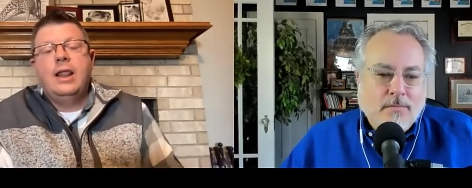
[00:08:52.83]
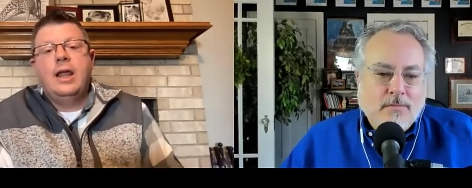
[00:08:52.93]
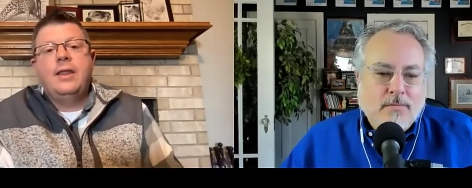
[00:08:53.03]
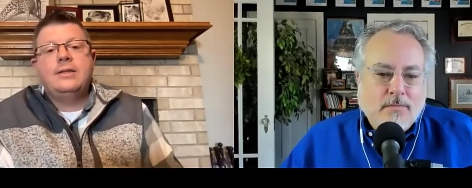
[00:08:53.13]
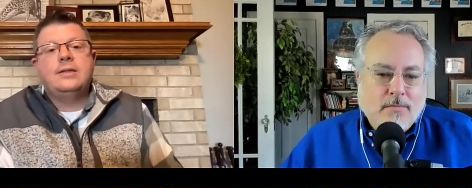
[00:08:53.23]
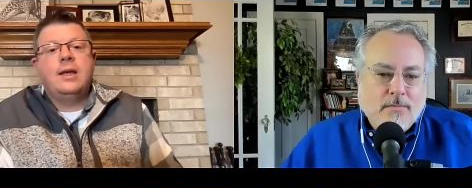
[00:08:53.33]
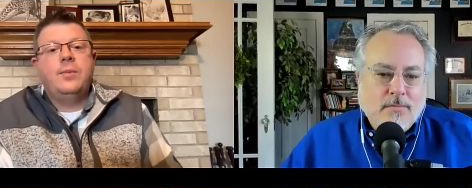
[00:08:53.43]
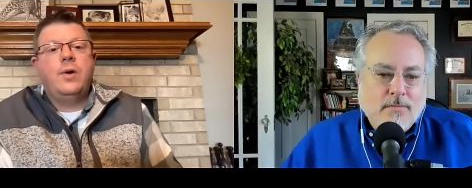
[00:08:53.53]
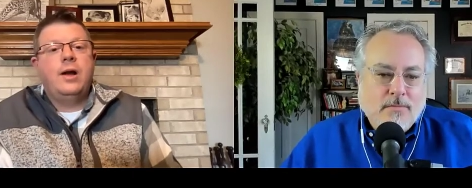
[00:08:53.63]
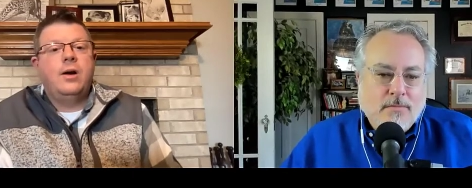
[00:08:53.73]
Speaker 1: a lot of that's the
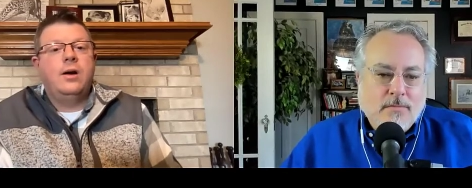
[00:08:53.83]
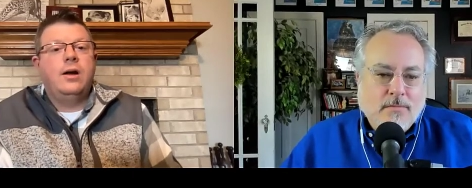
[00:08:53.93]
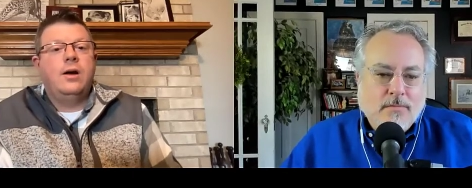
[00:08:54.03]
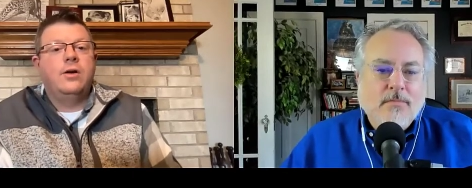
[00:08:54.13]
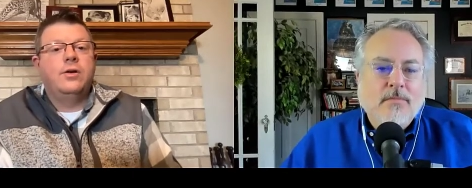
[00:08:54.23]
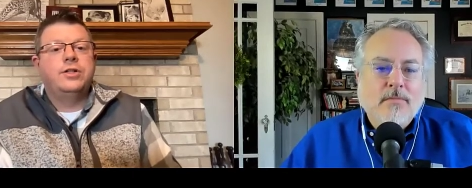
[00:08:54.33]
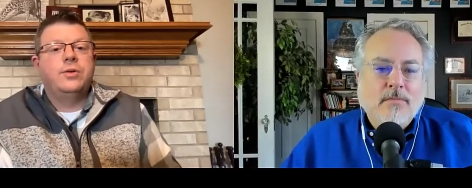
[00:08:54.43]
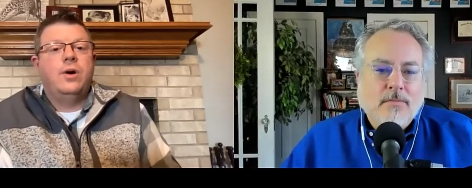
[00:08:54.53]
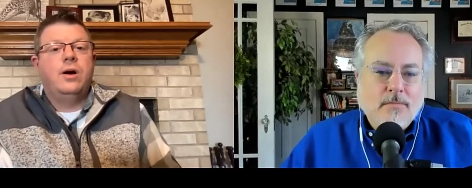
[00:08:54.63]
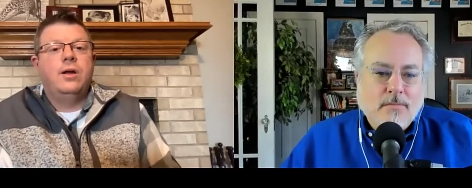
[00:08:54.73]
same way in our
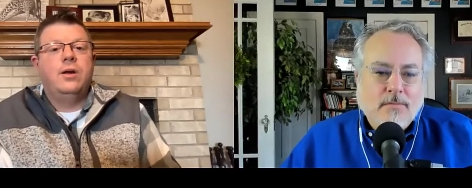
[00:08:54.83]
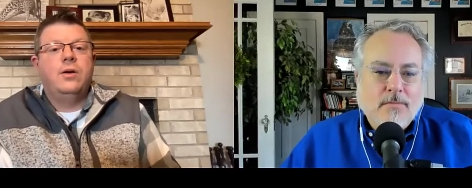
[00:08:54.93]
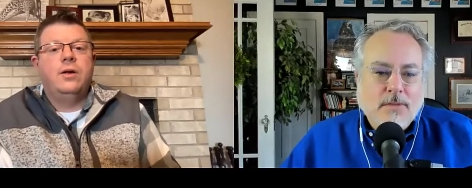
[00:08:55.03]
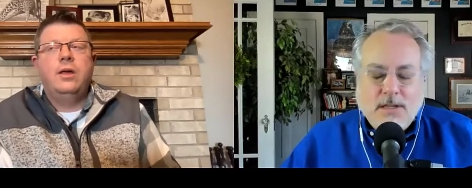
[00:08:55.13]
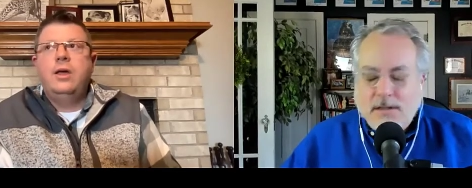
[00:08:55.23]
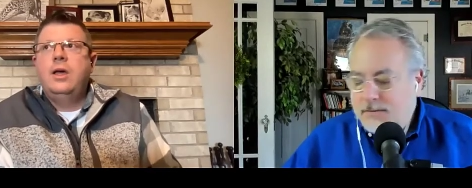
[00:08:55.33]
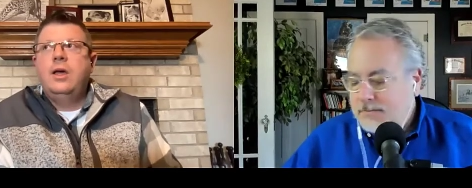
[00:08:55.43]
Christian walk, you know. Yeah.